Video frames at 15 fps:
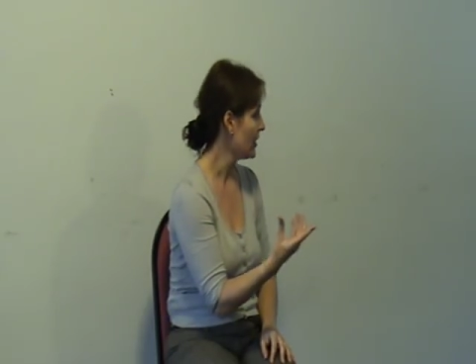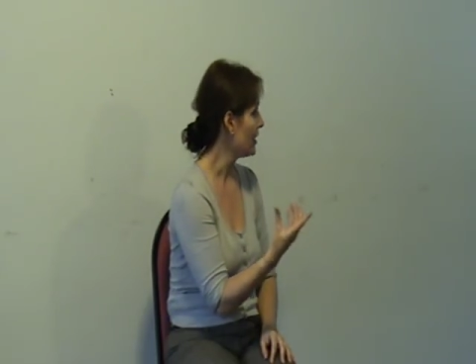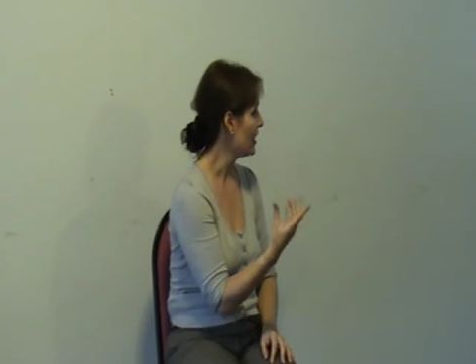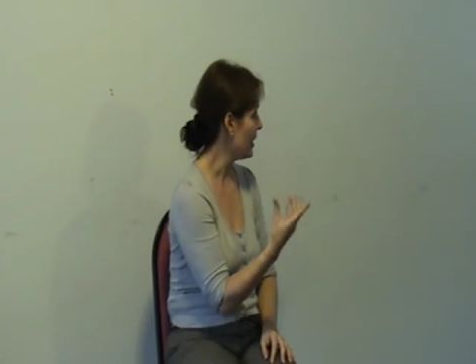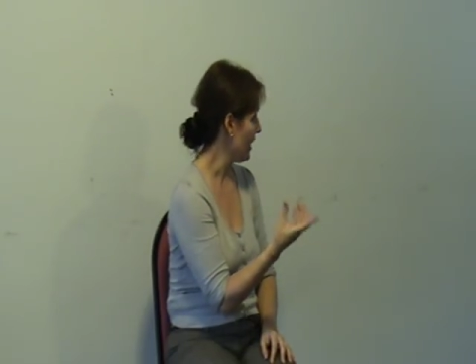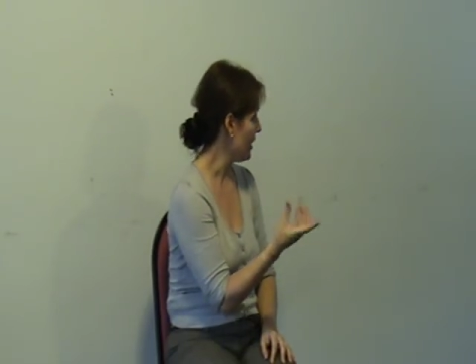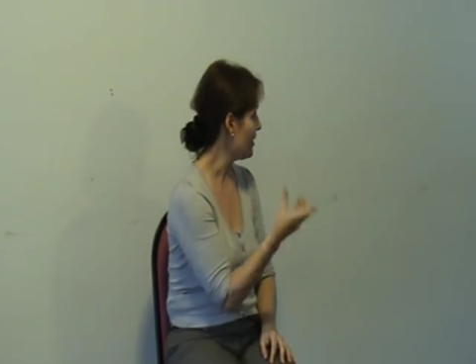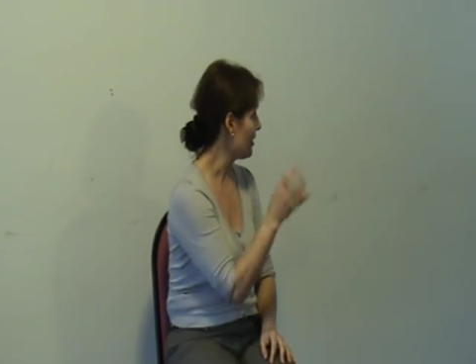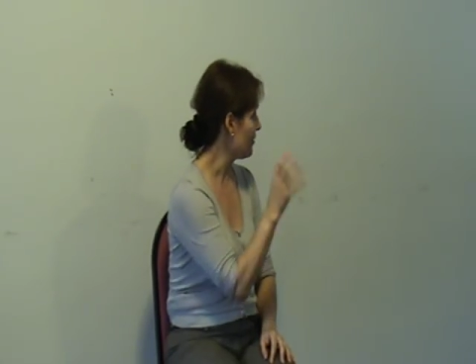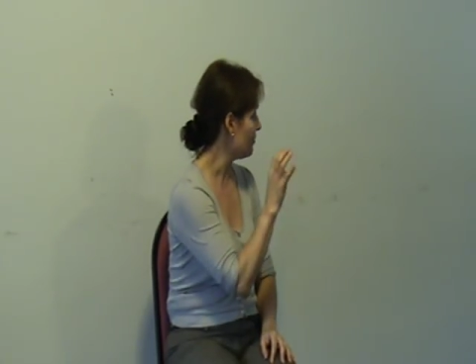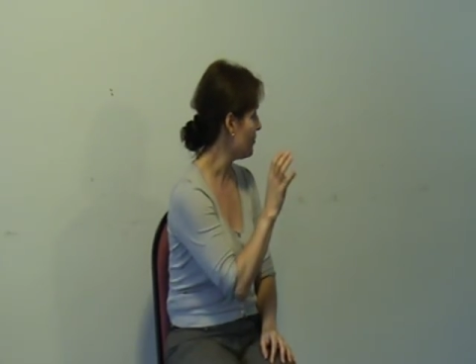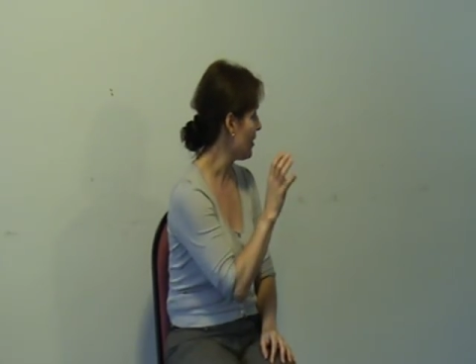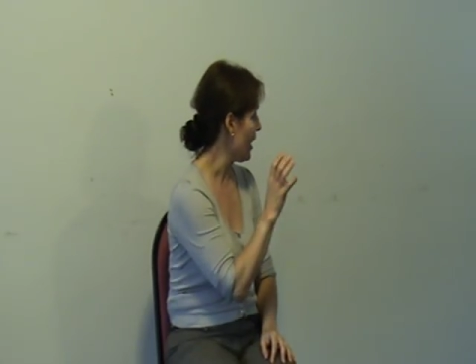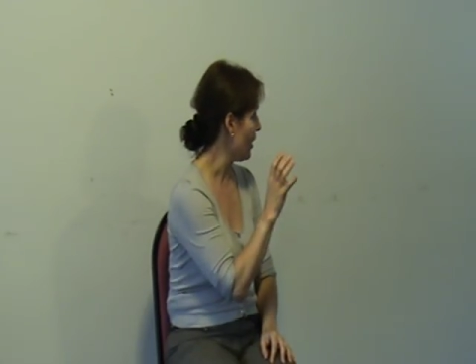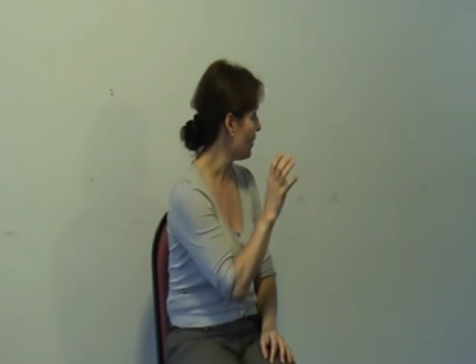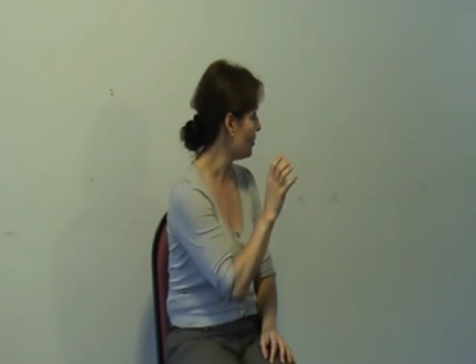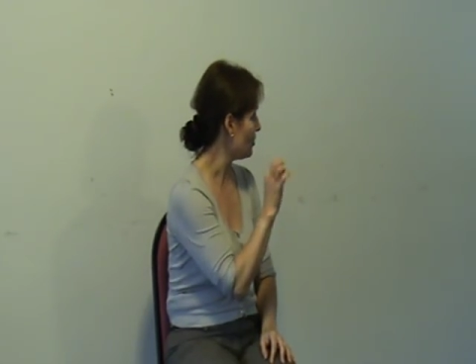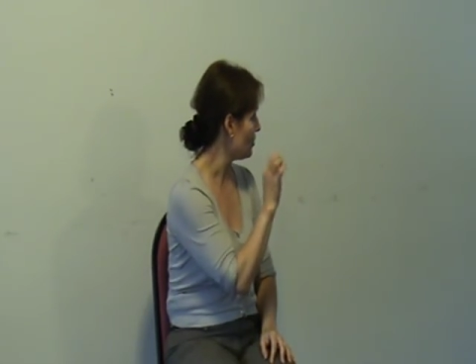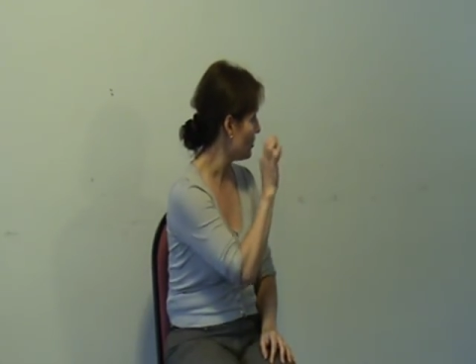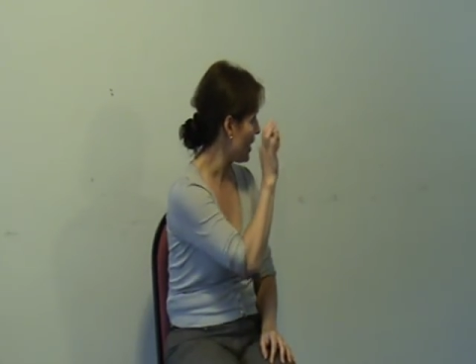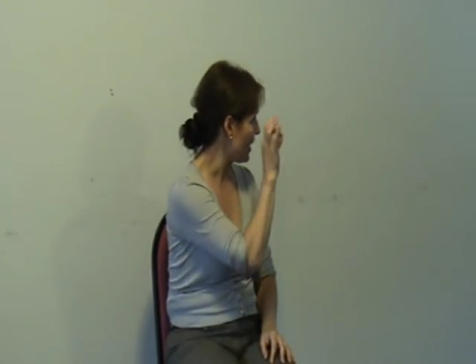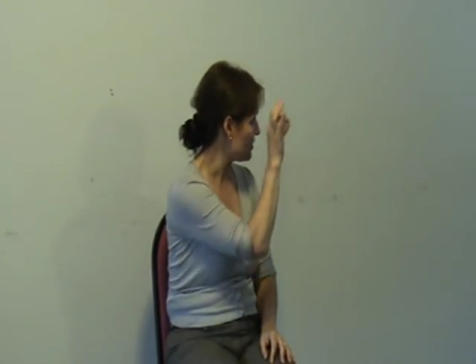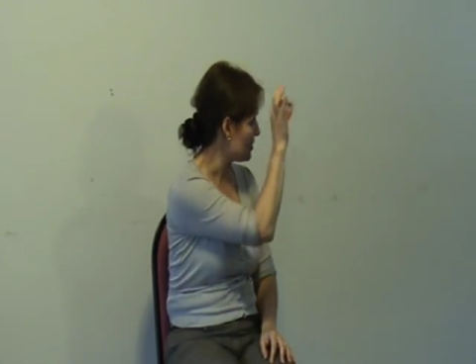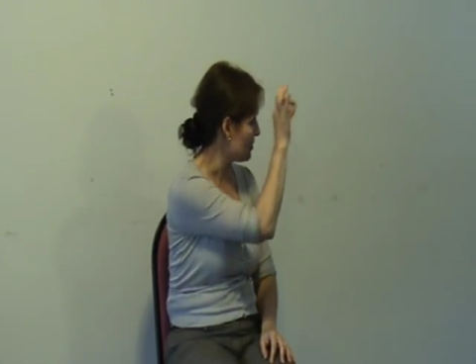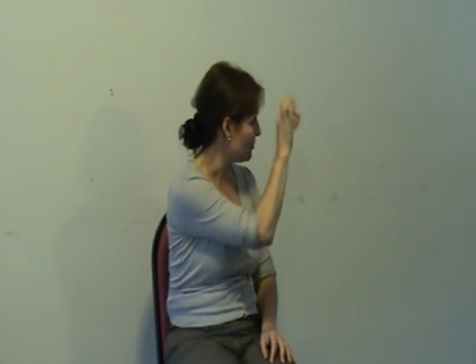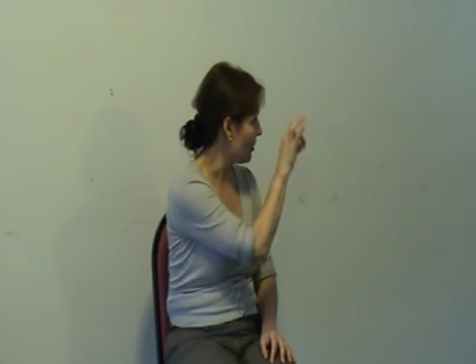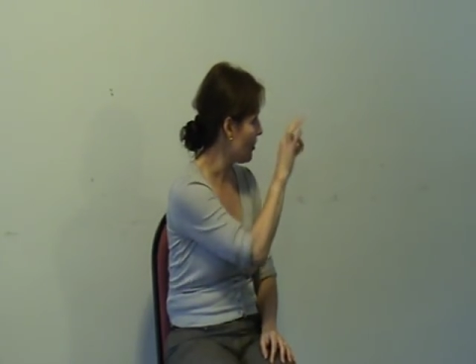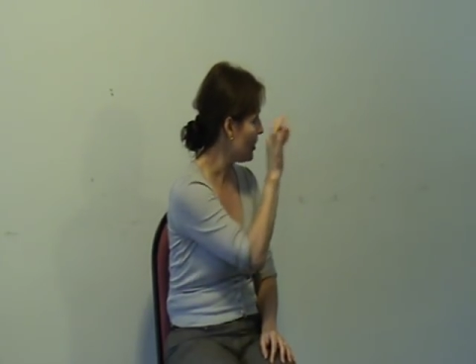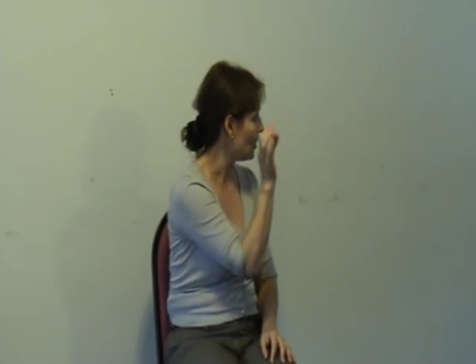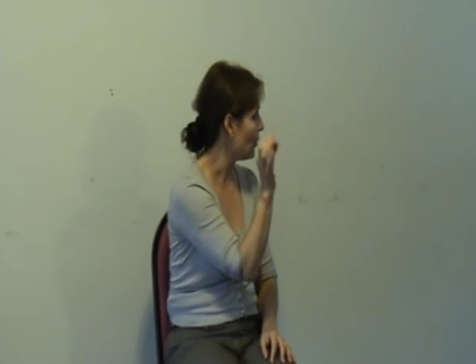Again, they've found that that's a
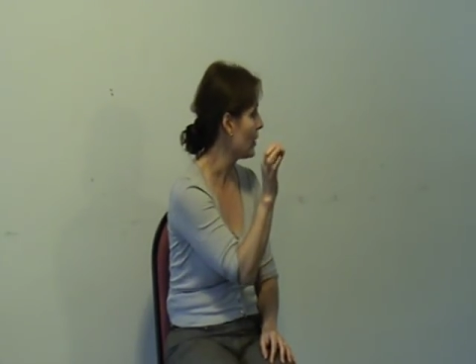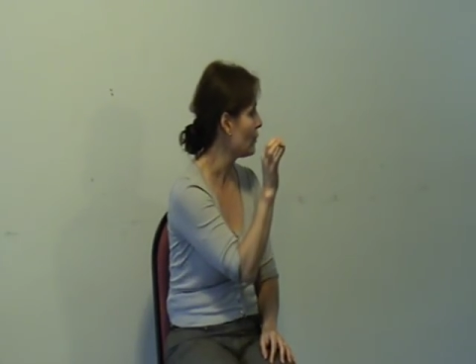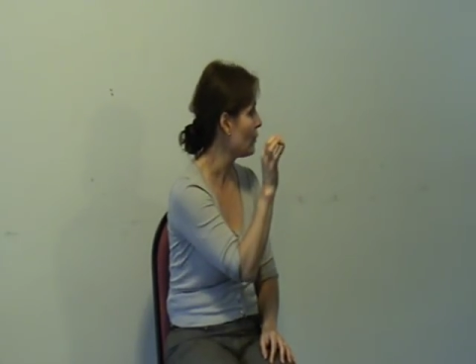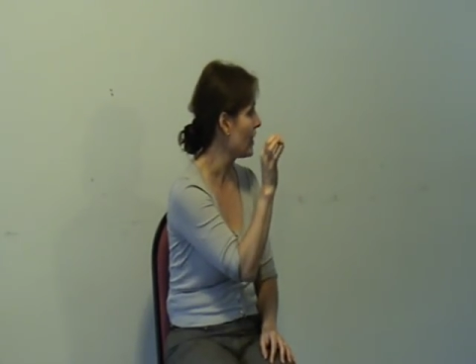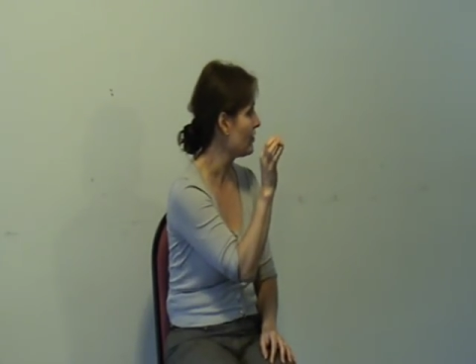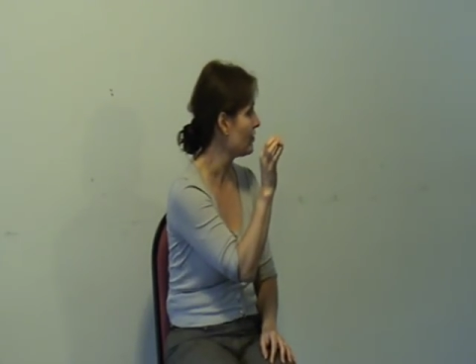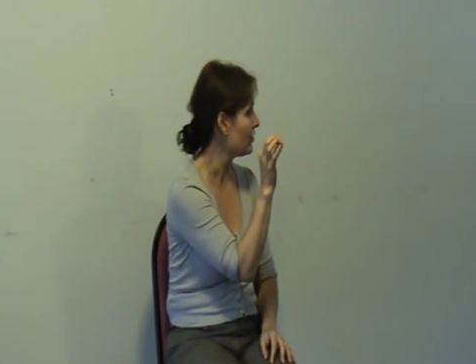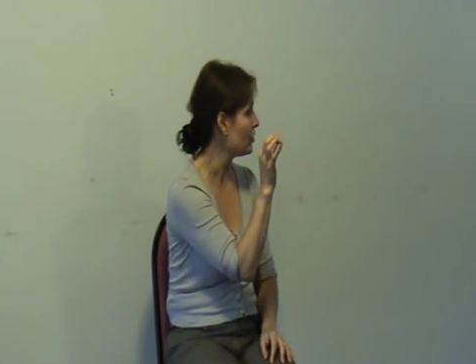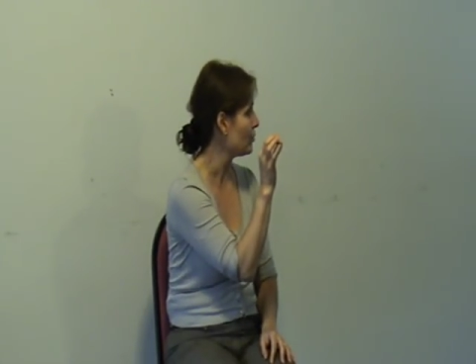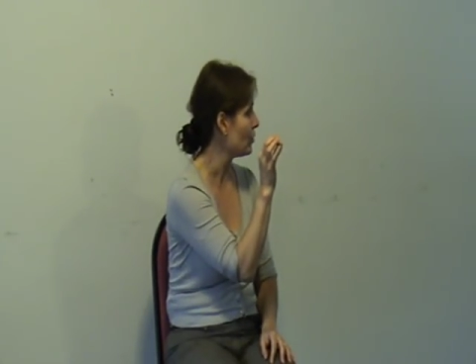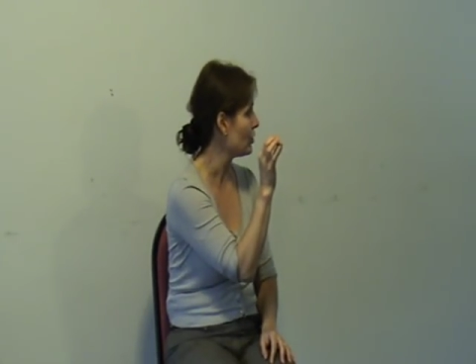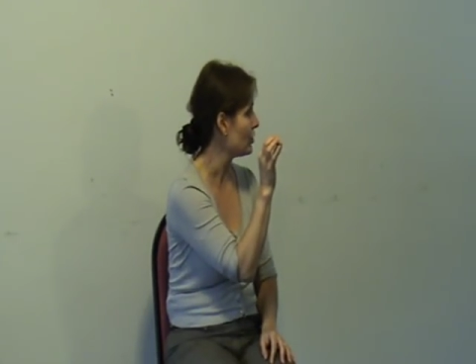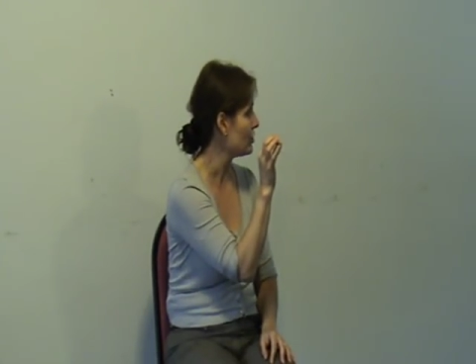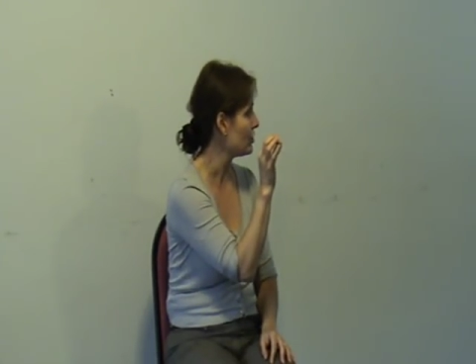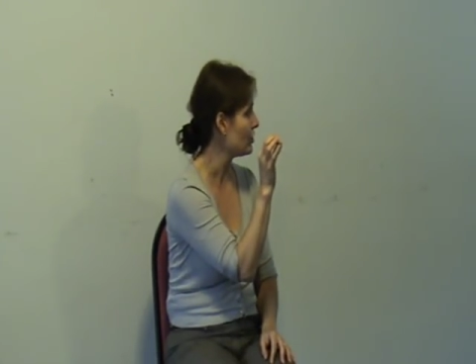very quick way for the body,